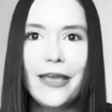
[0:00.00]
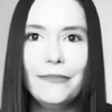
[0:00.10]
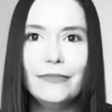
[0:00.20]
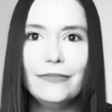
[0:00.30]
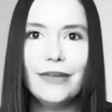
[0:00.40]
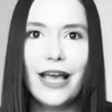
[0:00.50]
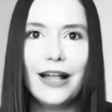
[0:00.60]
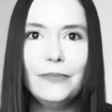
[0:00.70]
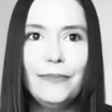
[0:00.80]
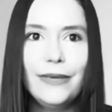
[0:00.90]
I'm
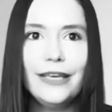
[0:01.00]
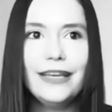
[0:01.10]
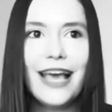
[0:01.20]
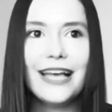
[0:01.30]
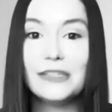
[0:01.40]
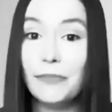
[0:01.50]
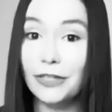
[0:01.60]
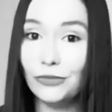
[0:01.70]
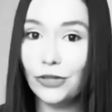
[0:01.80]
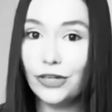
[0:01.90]
helping as a
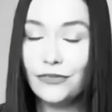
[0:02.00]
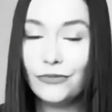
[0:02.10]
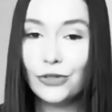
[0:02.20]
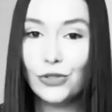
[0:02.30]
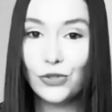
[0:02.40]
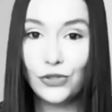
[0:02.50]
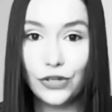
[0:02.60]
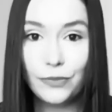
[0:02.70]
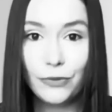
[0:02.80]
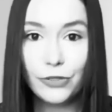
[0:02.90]
mentor for
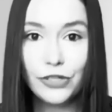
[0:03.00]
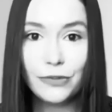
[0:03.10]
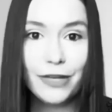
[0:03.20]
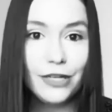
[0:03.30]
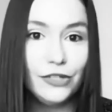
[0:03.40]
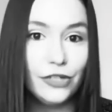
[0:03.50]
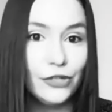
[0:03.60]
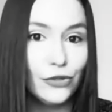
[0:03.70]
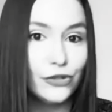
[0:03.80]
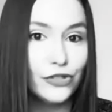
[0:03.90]
junior project
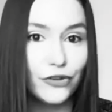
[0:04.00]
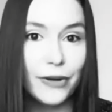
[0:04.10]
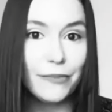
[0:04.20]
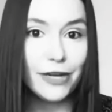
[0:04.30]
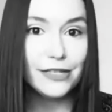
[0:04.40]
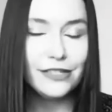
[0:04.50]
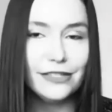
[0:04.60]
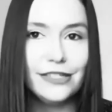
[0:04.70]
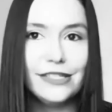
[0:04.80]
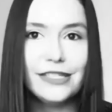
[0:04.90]
managers or scrum
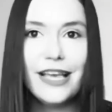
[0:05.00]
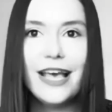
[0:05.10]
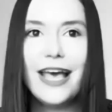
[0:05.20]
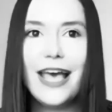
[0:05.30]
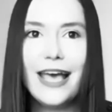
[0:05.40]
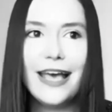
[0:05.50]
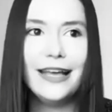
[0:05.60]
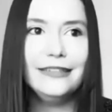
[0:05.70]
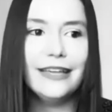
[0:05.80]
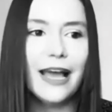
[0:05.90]
masters,
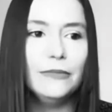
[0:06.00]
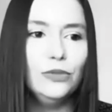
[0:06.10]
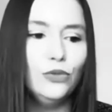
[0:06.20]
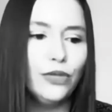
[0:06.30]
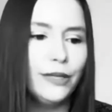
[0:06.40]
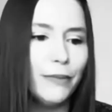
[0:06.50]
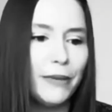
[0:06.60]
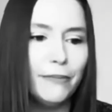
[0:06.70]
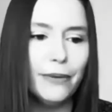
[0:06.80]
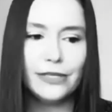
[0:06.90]
and I'm doing
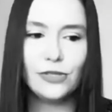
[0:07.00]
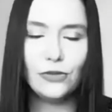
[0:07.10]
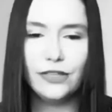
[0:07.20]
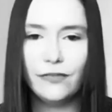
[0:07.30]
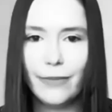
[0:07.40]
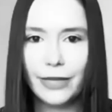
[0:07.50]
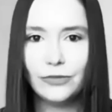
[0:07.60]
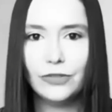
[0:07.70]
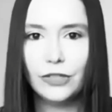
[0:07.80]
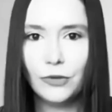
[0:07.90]
my best to give
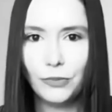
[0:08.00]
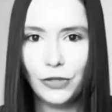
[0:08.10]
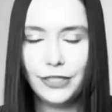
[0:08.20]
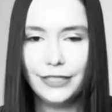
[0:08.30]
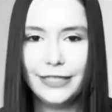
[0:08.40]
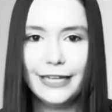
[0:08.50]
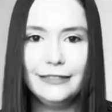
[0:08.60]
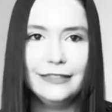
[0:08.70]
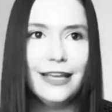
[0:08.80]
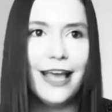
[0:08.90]
back to the community
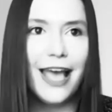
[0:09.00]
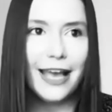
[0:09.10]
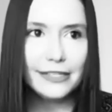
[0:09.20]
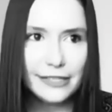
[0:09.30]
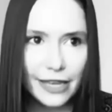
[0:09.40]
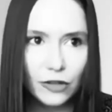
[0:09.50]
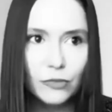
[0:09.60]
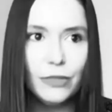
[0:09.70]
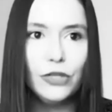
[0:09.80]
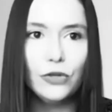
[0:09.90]
that has
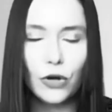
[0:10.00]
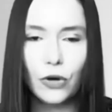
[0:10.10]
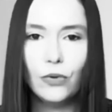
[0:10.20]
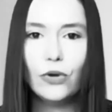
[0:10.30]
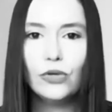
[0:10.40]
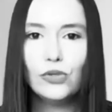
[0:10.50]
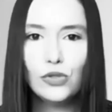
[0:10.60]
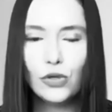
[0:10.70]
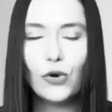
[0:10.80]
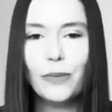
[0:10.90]
helped me grow
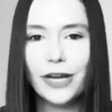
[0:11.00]
so